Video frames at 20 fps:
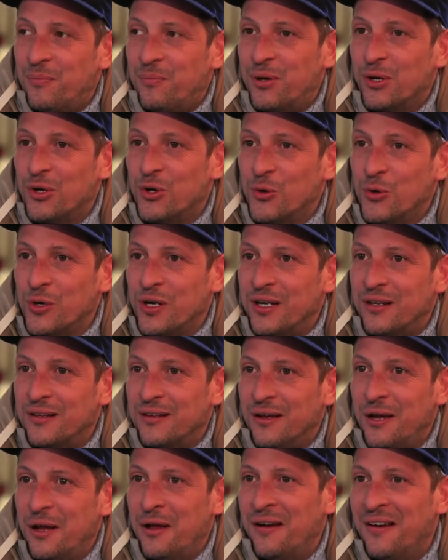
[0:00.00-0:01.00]
polluted,
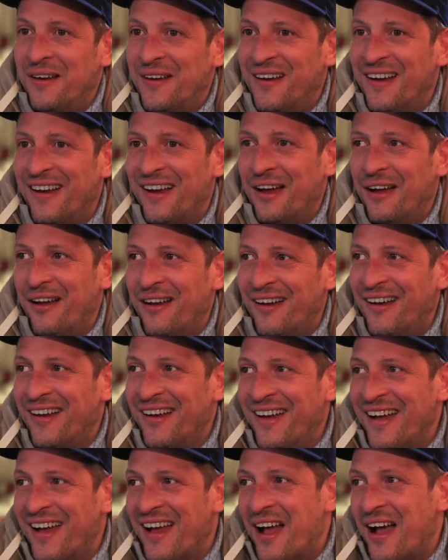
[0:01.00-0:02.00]

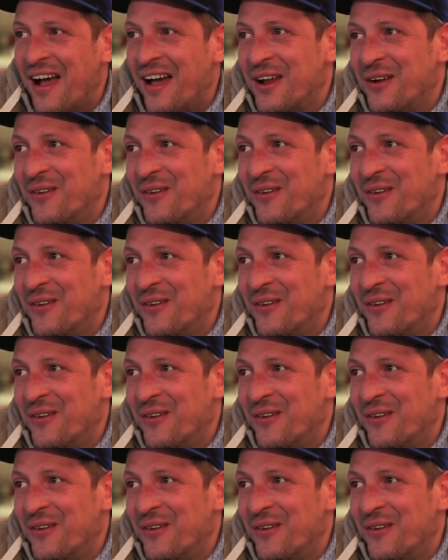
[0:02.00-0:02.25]
I